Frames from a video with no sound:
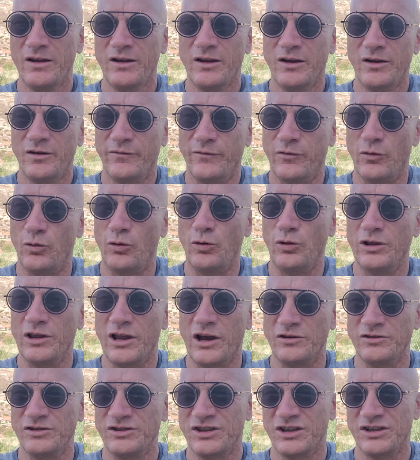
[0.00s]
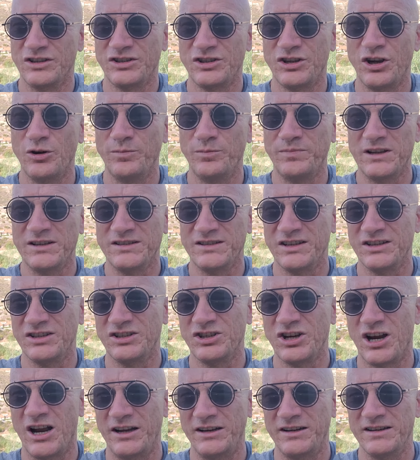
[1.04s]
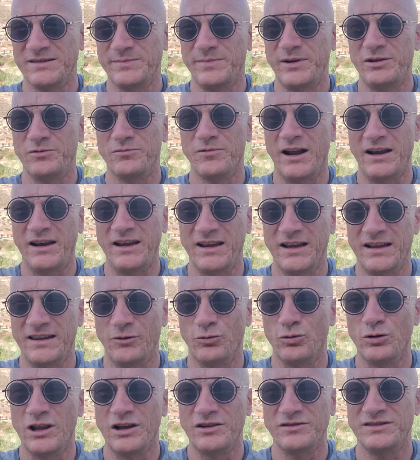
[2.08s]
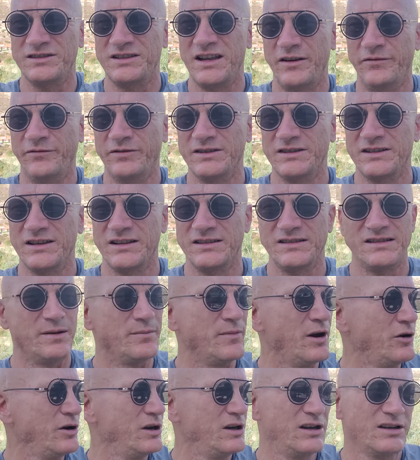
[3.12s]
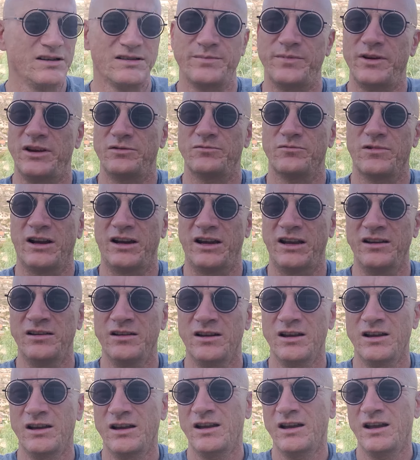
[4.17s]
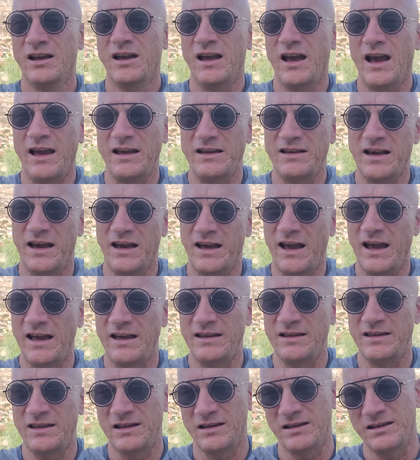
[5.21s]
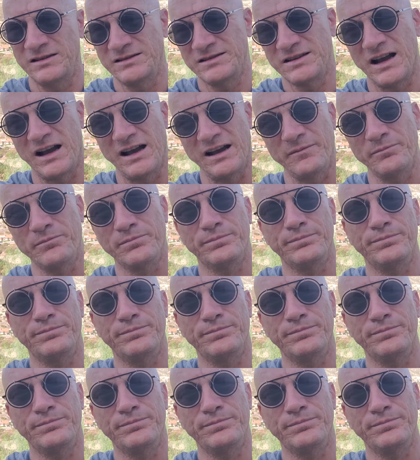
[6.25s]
for all those surpluses China's been running and all those deficits America's been running, aka the entire